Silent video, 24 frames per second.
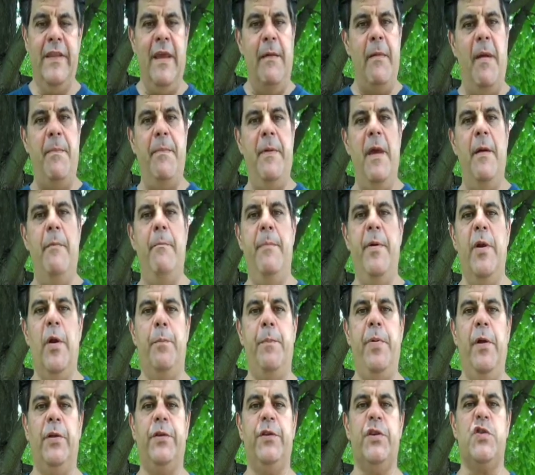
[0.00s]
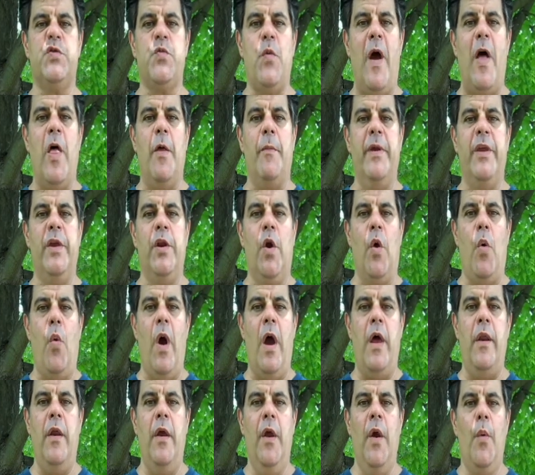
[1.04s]
That might be a bitter pill to swallow, but you know
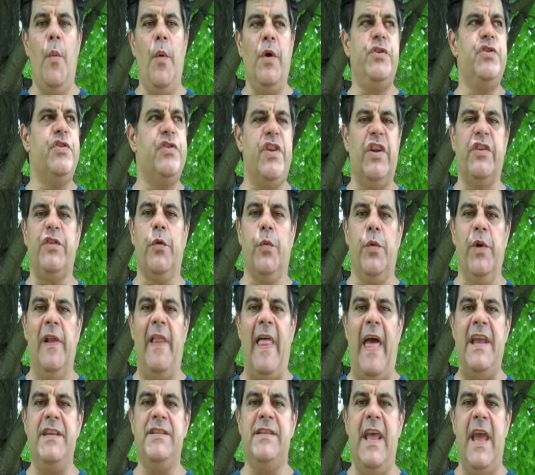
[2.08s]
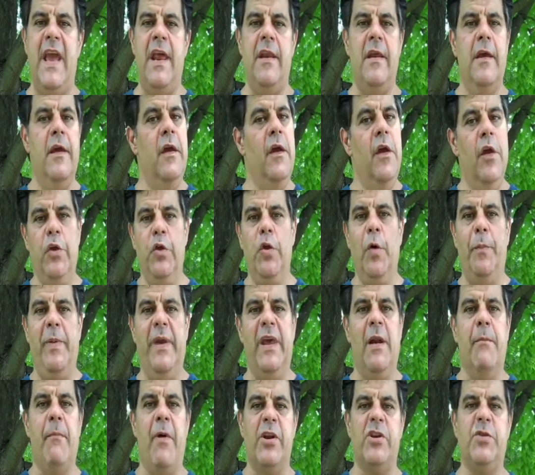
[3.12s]
what? Once you start to realize that, you'll be
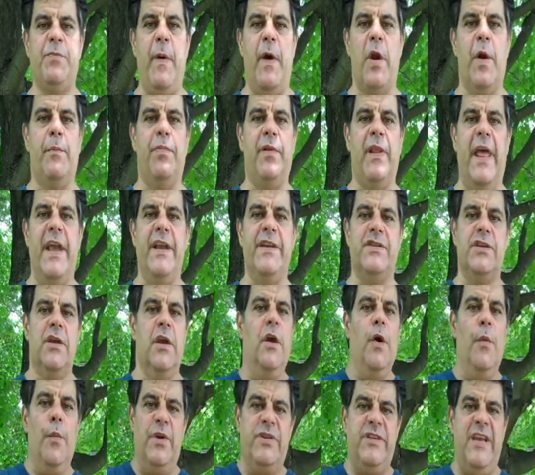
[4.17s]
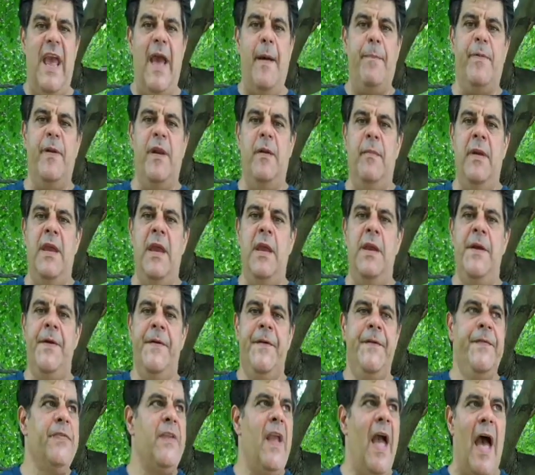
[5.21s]
in a much better place. What's happened to me,
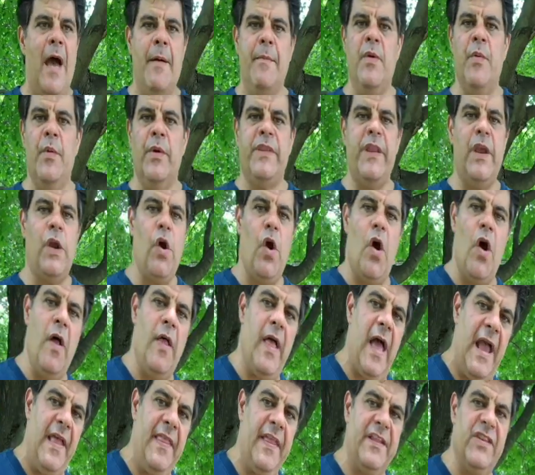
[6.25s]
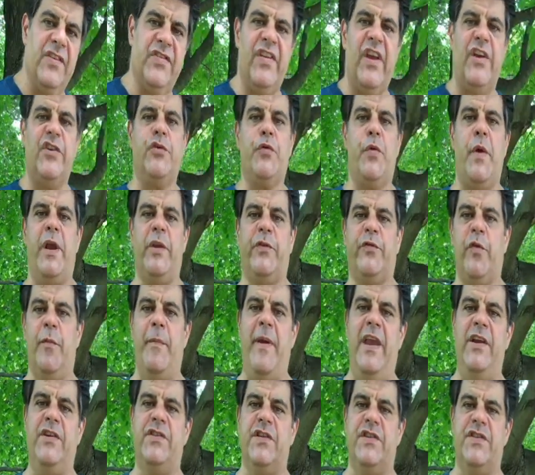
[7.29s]
I'm in what they call, I like to say, a
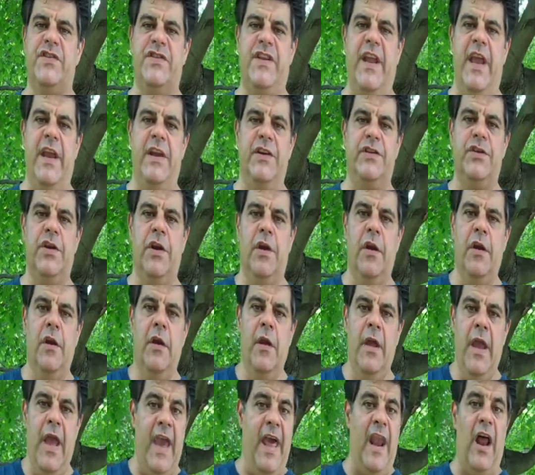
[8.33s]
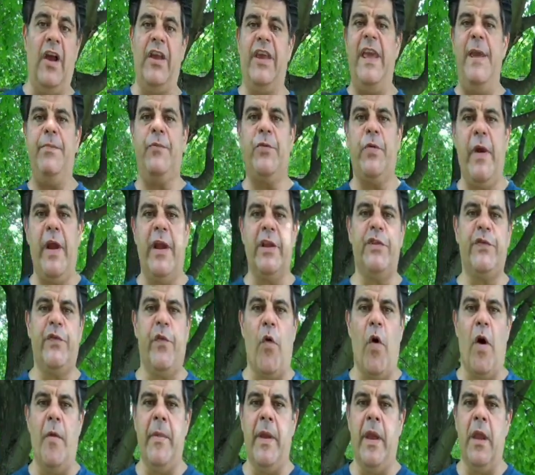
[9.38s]
transformation stage. And I'll keep
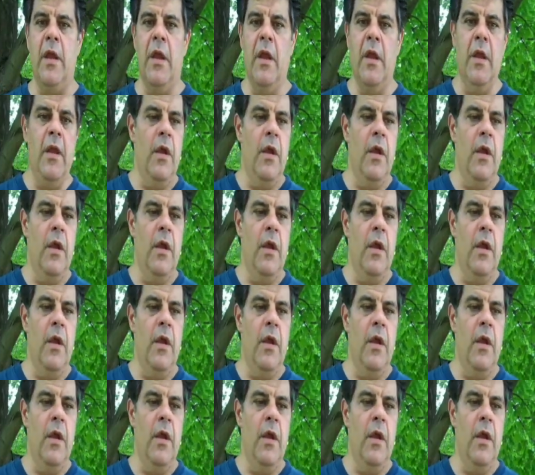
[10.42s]
transforming.